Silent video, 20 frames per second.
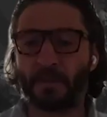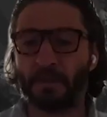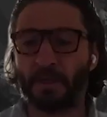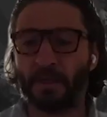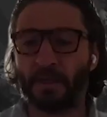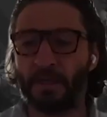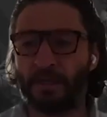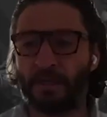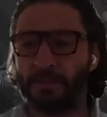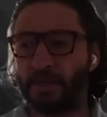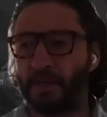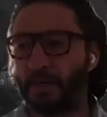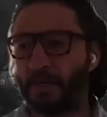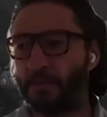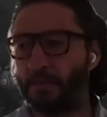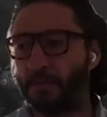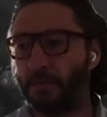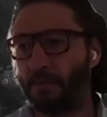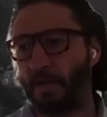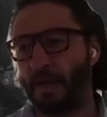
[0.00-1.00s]
he's
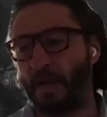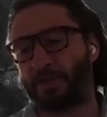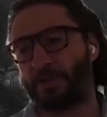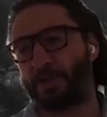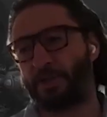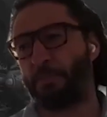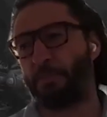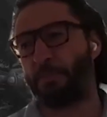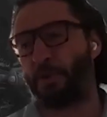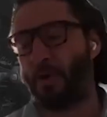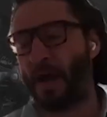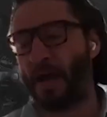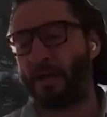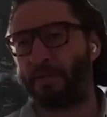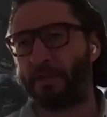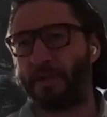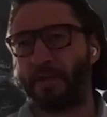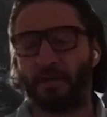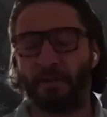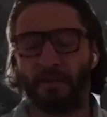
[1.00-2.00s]
a actually a pro
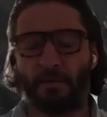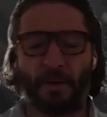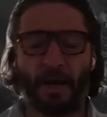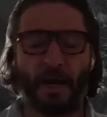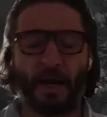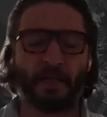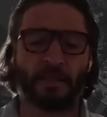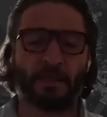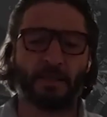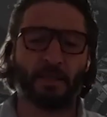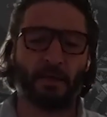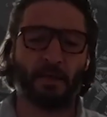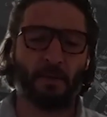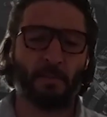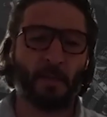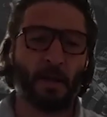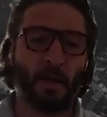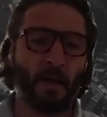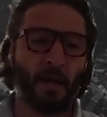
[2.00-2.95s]
athlete in the past, um,